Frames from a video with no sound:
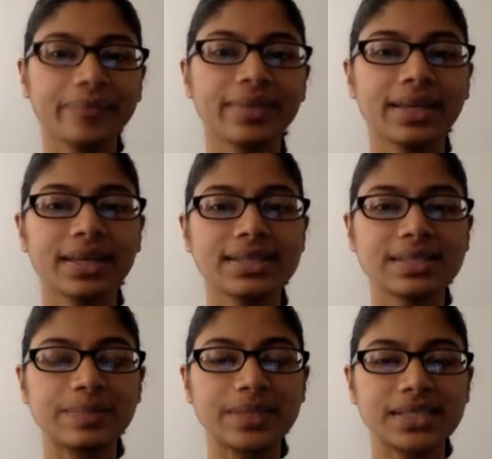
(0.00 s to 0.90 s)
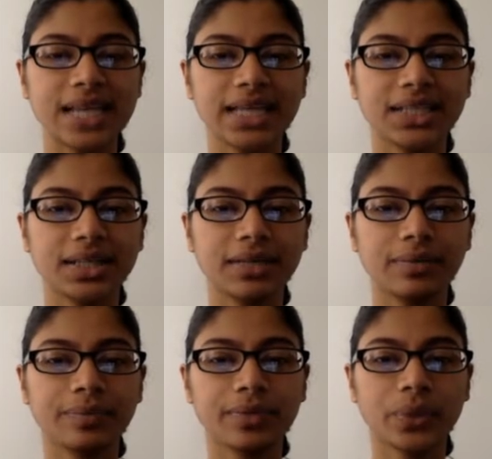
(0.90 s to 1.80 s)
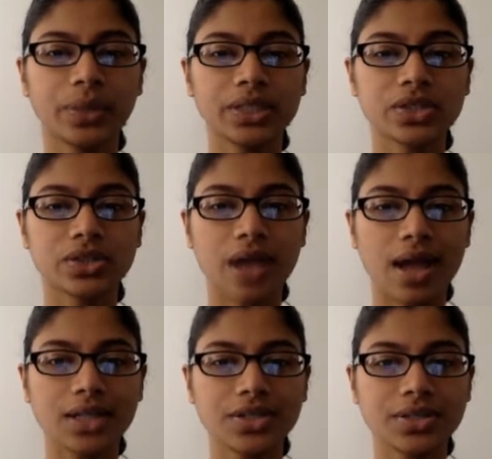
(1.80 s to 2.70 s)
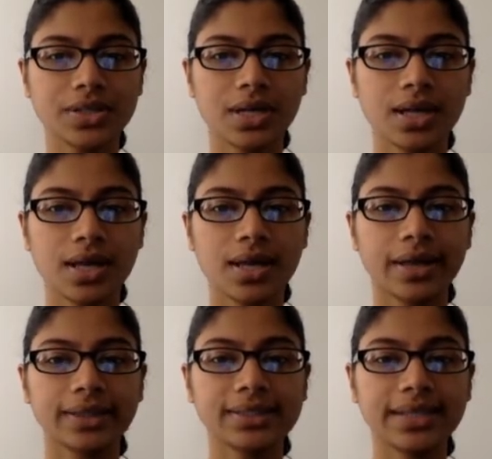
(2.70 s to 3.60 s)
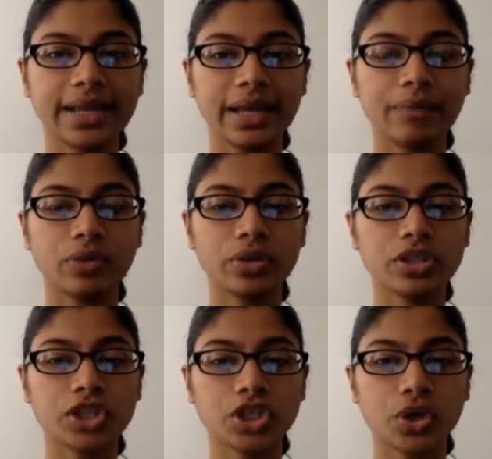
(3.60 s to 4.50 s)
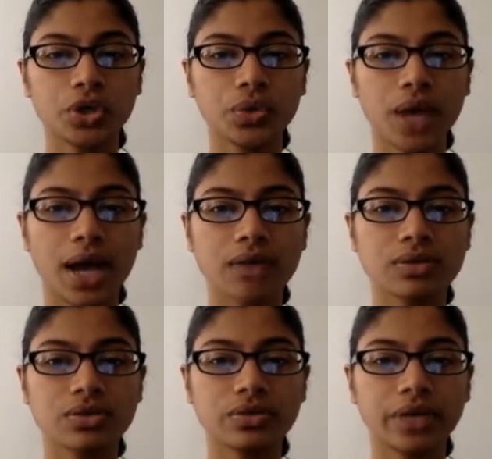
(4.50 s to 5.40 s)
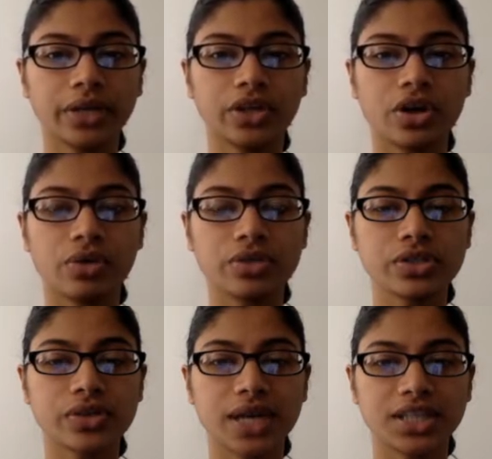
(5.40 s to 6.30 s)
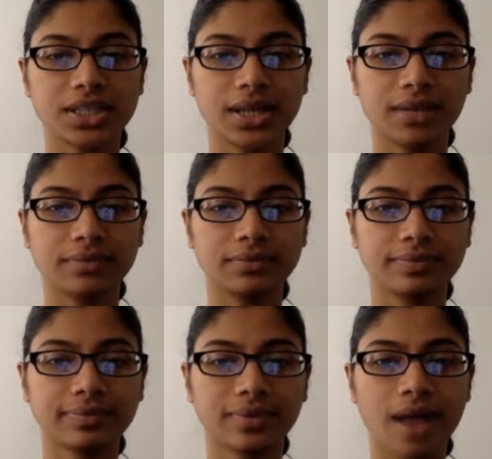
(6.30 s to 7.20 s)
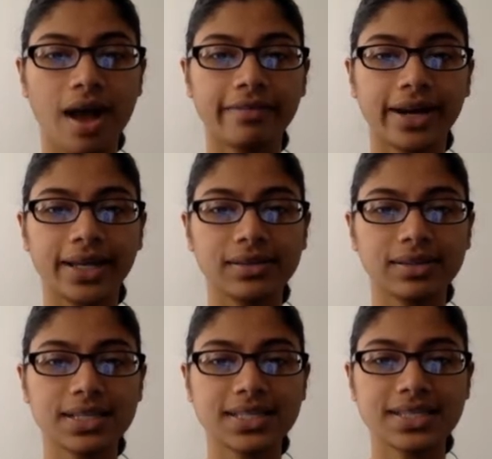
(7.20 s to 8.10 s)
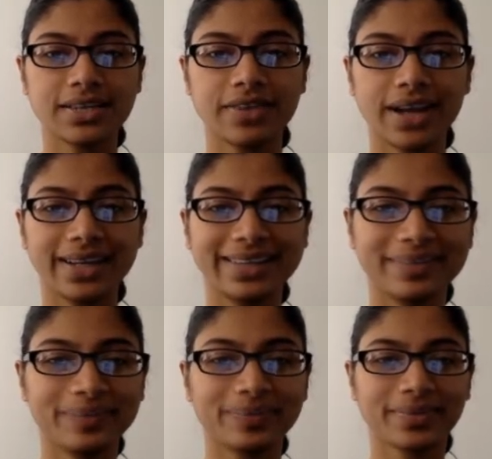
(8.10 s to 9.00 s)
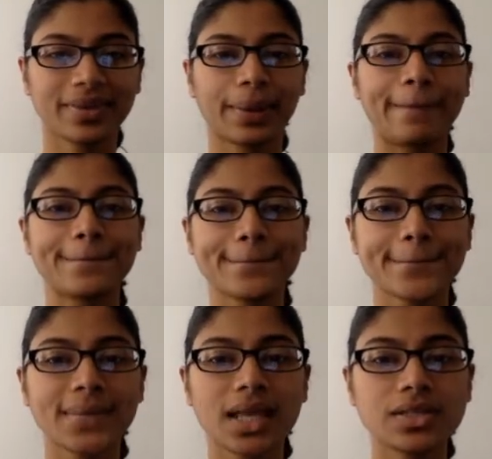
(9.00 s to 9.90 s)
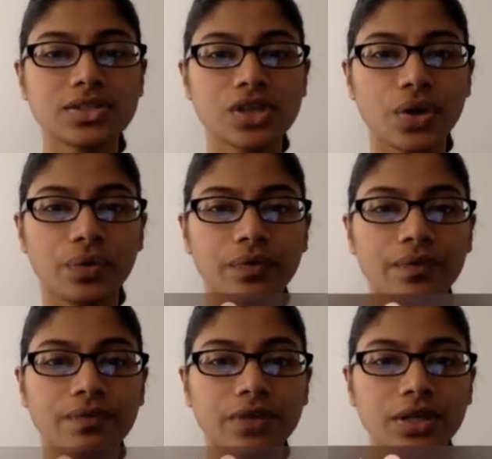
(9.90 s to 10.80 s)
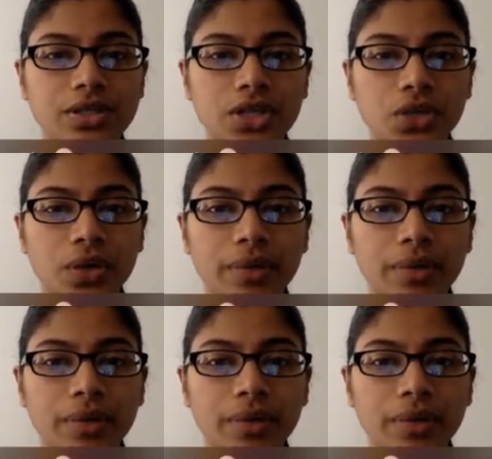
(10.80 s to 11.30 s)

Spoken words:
It's Miss Saida with Scratch. Today I'm going to show you how to create your own Scratch account. Alright, let's dig right in. So first you want to